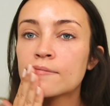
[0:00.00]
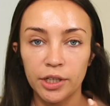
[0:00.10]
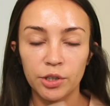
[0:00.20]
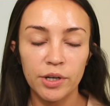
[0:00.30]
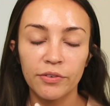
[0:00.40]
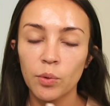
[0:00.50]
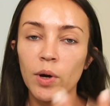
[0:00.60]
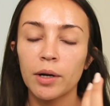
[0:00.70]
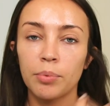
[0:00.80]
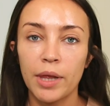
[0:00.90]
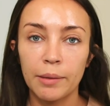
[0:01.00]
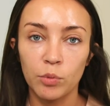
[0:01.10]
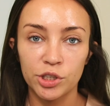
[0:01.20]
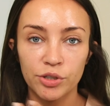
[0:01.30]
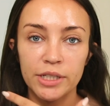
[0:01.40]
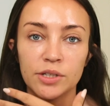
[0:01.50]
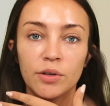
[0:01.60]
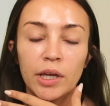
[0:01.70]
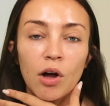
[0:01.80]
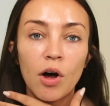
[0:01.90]
and you definitely want to apply
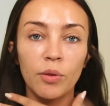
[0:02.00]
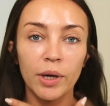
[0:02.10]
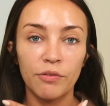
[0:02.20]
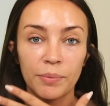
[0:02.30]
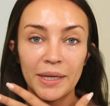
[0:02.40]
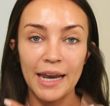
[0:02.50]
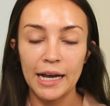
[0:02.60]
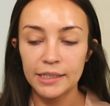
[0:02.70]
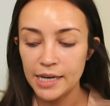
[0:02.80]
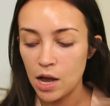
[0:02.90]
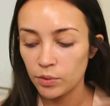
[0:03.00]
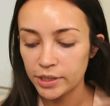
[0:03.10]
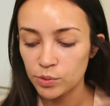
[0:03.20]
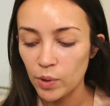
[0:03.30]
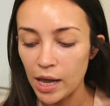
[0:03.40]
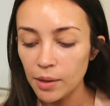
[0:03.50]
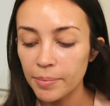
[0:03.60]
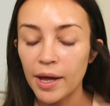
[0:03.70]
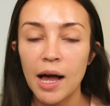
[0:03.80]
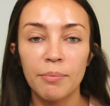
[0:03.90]
moisturizer like all the way from the neck down as well.
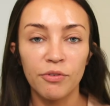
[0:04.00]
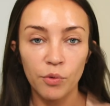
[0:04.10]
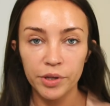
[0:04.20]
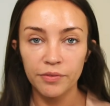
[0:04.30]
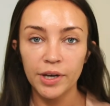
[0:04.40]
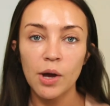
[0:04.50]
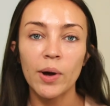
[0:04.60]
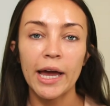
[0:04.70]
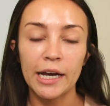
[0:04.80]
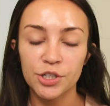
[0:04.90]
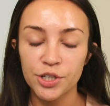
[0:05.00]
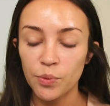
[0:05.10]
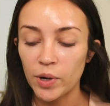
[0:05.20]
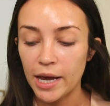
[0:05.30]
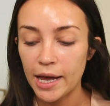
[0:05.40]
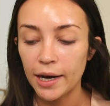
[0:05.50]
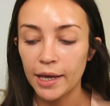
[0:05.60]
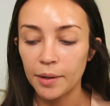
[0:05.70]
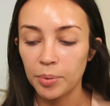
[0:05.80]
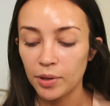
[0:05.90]
But before the video, I actually went ahead
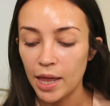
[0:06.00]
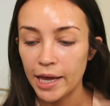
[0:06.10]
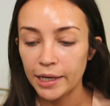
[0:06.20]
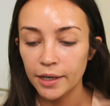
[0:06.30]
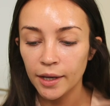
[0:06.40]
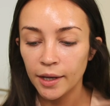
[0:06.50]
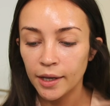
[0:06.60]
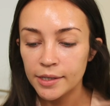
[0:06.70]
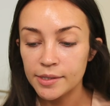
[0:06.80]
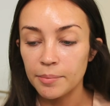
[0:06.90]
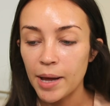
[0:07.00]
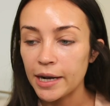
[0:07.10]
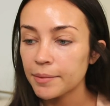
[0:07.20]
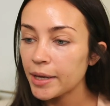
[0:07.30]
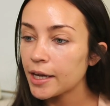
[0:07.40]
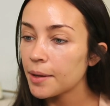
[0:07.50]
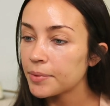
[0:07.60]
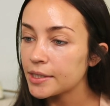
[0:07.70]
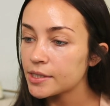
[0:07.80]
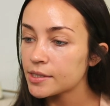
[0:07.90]
and applied some body makeup.
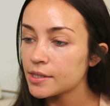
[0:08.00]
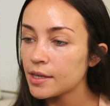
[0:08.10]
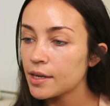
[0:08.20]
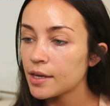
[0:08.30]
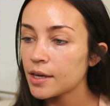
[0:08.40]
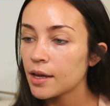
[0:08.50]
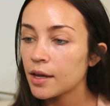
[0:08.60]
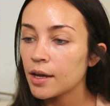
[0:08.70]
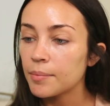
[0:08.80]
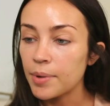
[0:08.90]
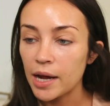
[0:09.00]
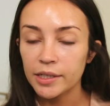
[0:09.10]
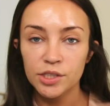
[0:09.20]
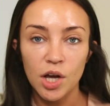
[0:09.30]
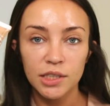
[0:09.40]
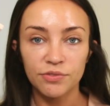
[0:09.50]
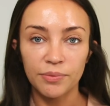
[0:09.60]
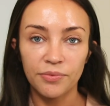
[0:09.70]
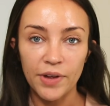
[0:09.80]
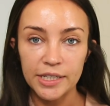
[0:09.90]
This is the body sauce
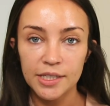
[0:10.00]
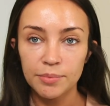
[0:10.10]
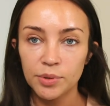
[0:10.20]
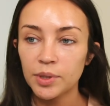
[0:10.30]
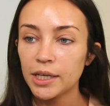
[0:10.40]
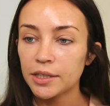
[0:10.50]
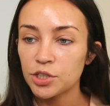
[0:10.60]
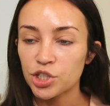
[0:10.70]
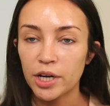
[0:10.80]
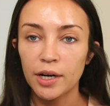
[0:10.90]
from Fenty Beauty in the shade